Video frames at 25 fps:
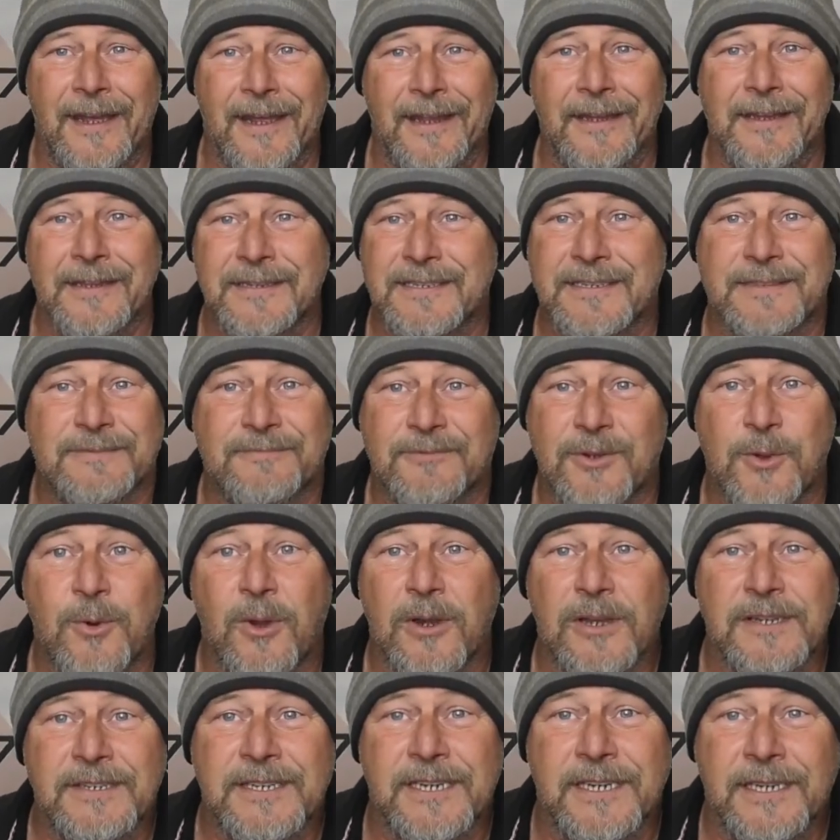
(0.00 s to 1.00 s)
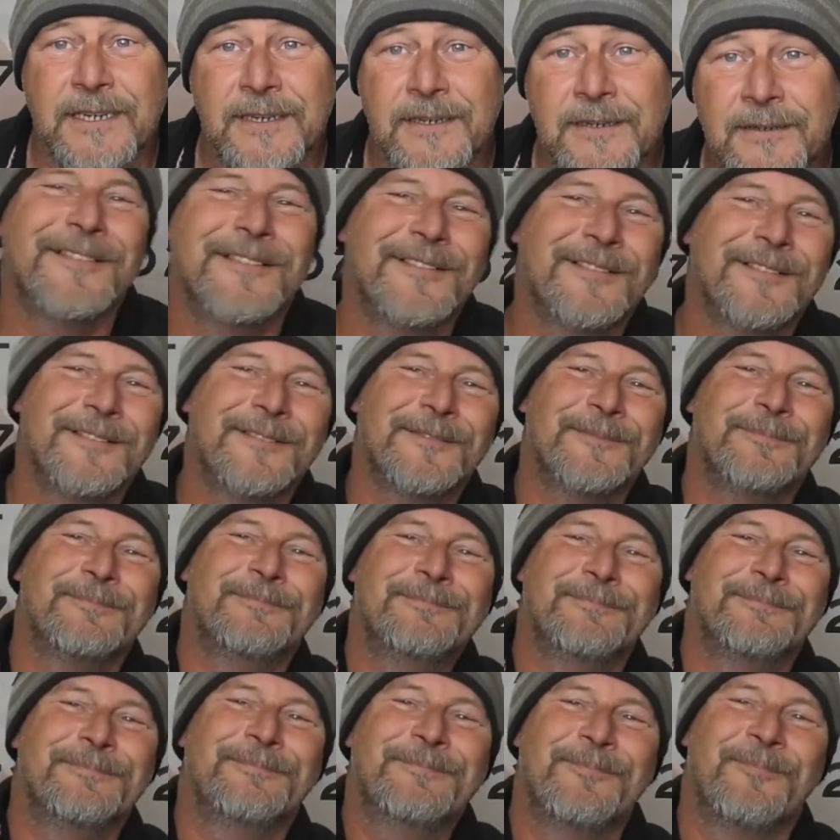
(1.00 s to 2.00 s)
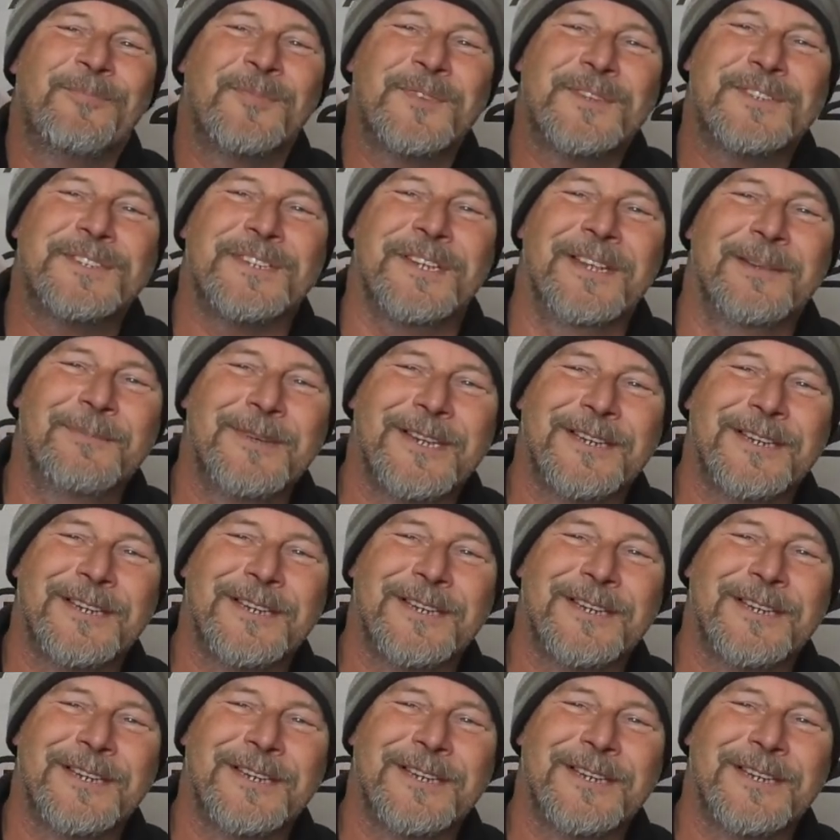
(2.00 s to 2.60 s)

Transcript: and it's quality. Team